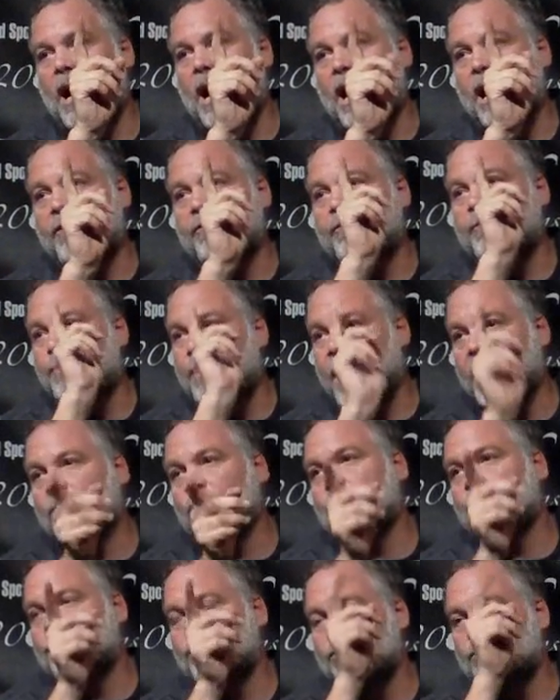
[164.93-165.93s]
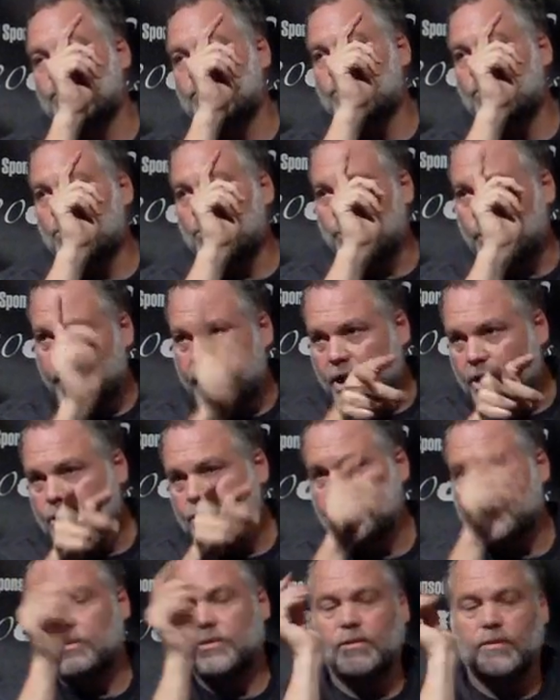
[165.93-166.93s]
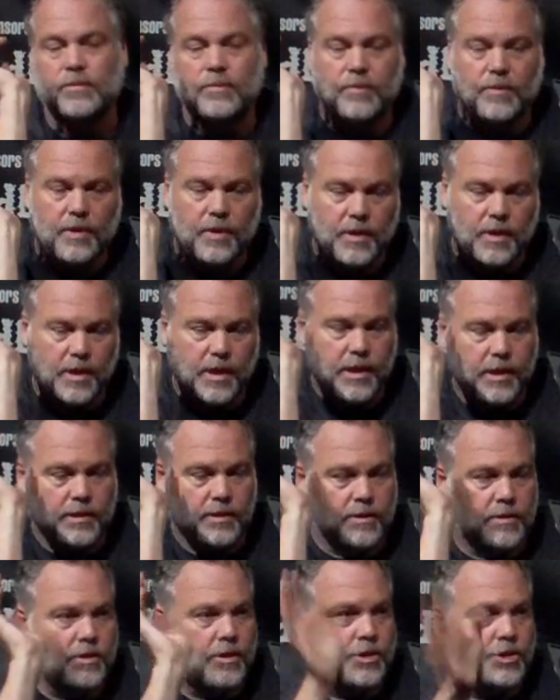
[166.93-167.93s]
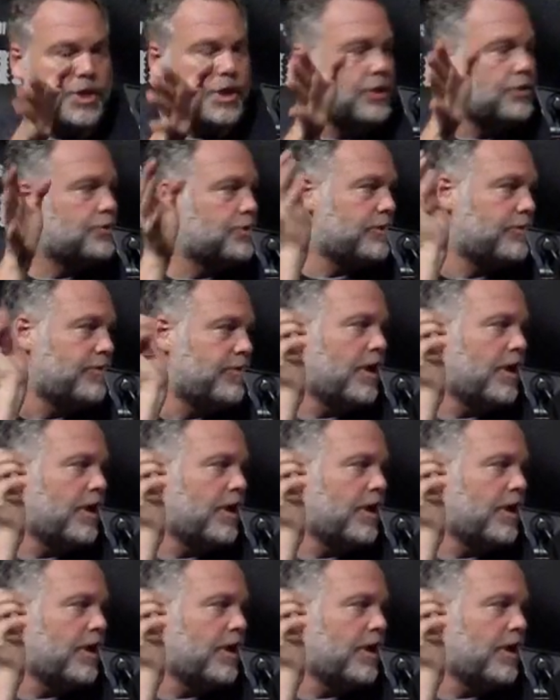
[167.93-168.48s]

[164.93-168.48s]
I've been with widows and the children of